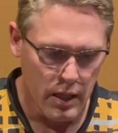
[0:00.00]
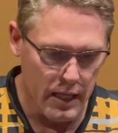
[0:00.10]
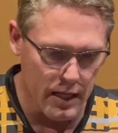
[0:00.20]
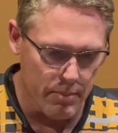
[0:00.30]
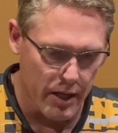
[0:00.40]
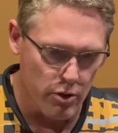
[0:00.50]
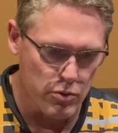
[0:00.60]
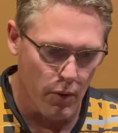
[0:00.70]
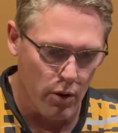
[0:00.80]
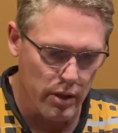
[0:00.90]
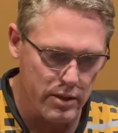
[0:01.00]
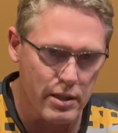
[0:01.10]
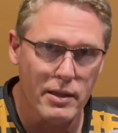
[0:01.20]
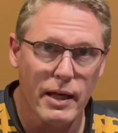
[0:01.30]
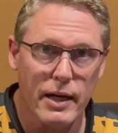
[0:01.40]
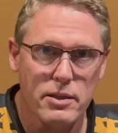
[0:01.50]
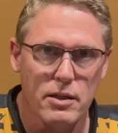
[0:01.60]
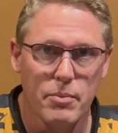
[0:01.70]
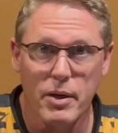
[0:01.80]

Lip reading: anybody who's bowled on synthetics in the